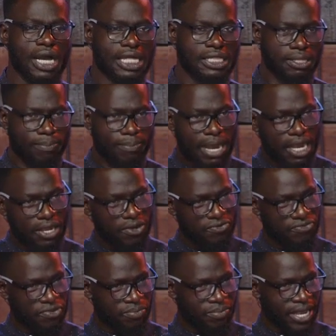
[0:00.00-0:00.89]
at the back
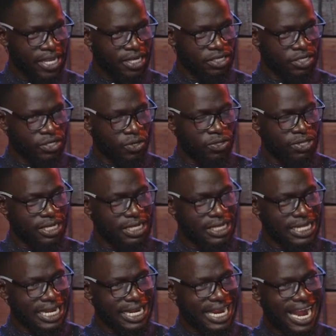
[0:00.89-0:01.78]
of your mind, know
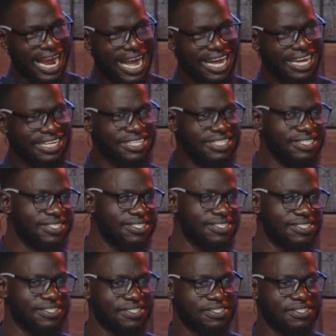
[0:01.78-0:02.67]
that they are
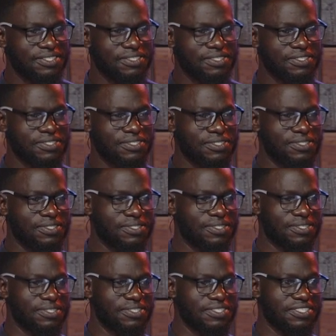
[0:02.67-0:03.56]

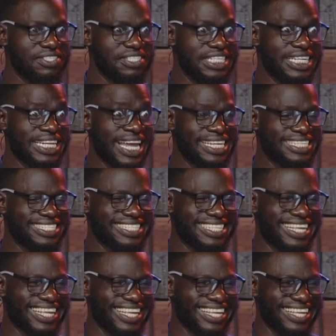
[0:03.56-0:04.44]

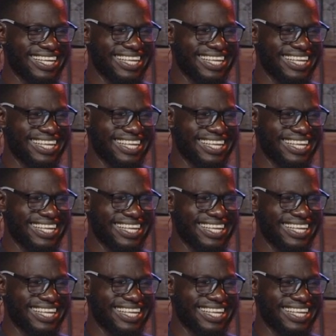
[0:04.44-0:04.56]
sinners.